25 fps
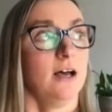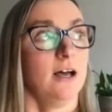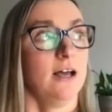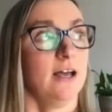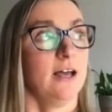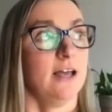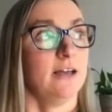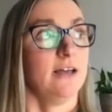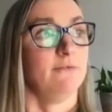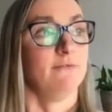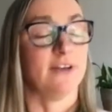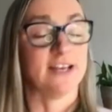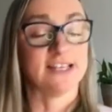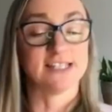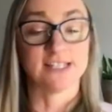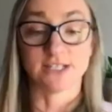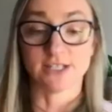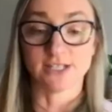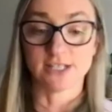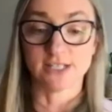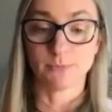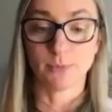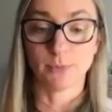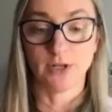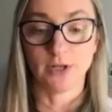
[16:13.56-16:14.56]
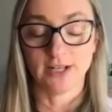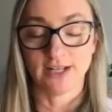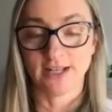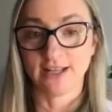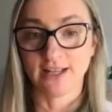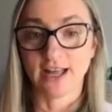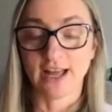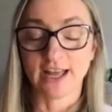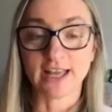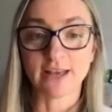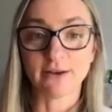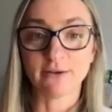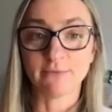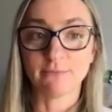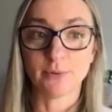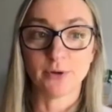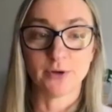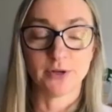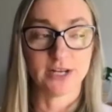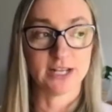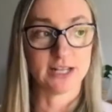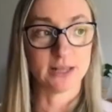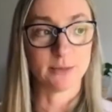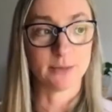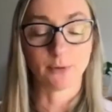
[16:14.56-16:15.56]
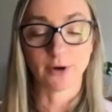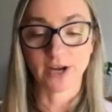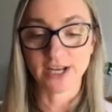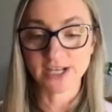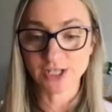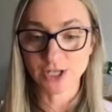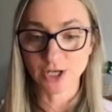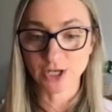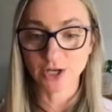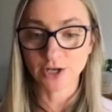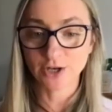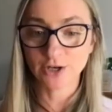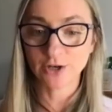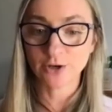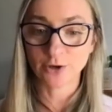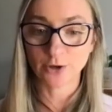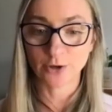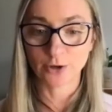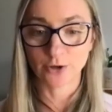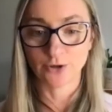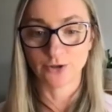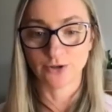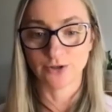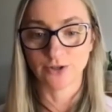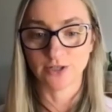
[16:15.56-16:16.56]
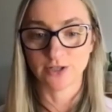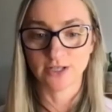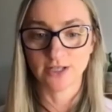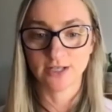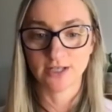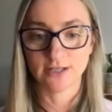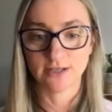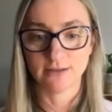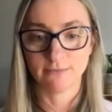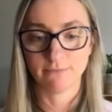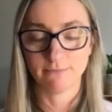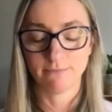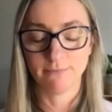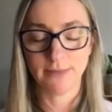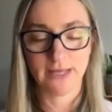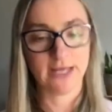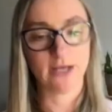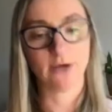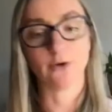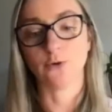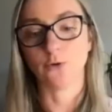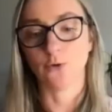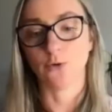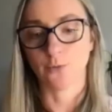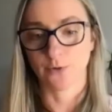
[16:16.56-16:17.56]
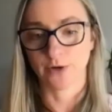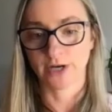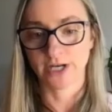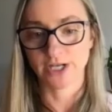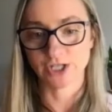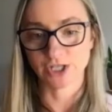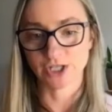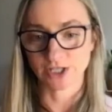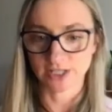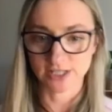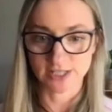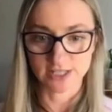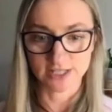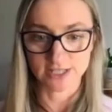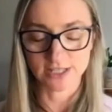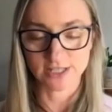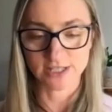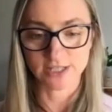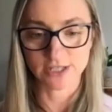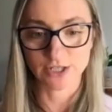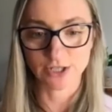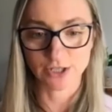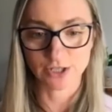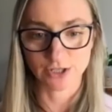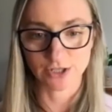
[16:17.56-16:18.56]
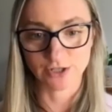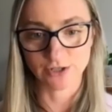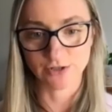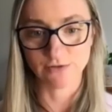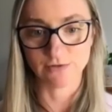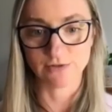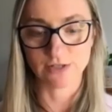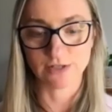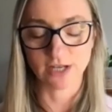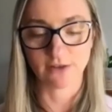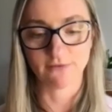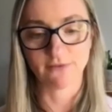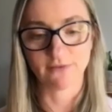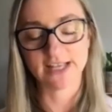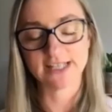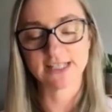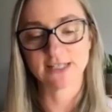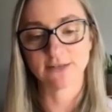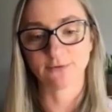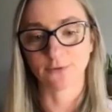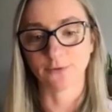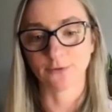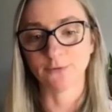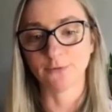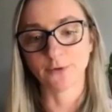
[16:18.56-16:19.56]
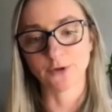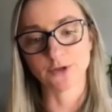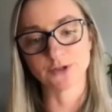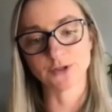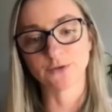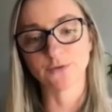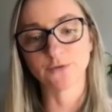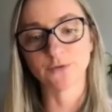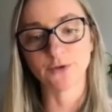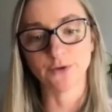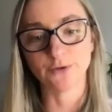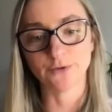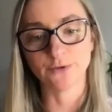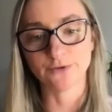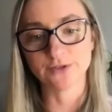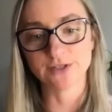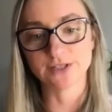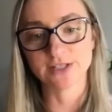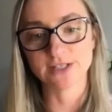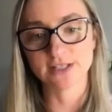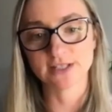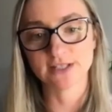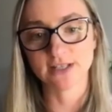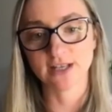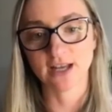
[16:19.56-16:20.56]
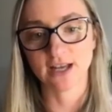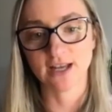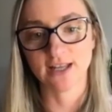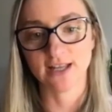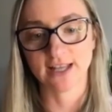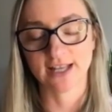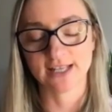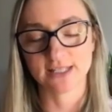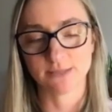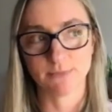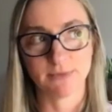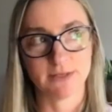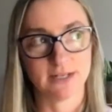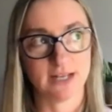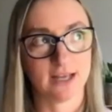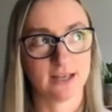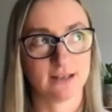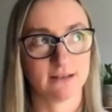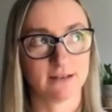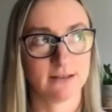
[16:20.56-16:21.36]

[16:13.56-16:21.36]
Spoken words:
investors putting the pressure on big corporations to divest from fossil fuels, and that's been